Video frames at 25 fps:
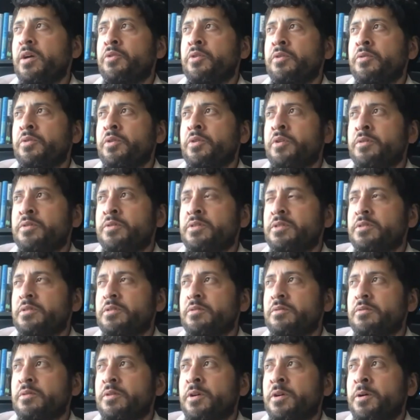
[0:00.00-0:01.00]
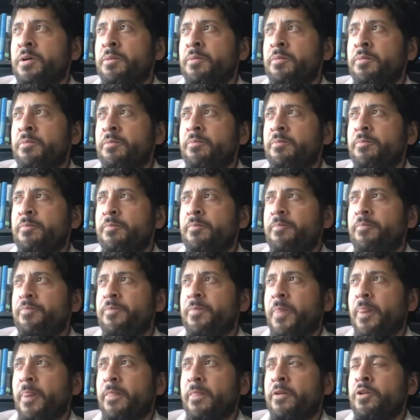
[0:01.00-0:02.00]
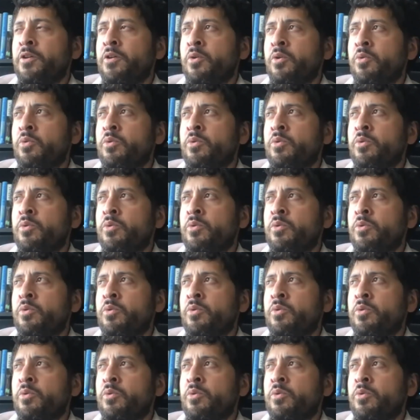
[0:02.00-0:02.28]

there's you know,